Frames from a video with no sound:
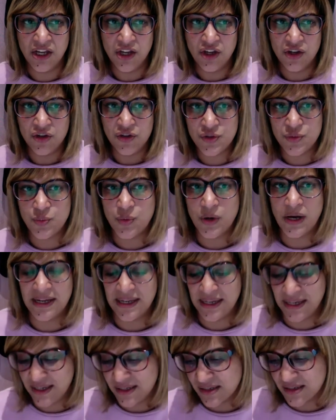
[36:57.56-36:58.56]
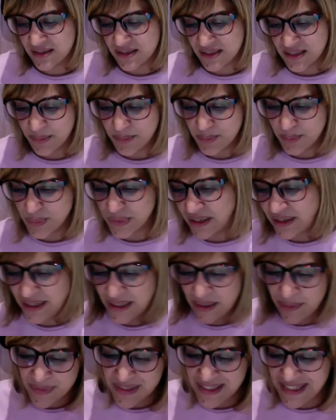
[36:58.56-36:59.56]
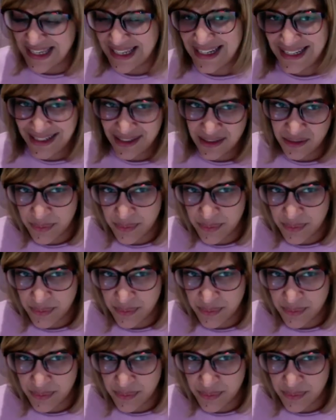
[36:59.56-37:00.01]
who's working, can sometimes get a little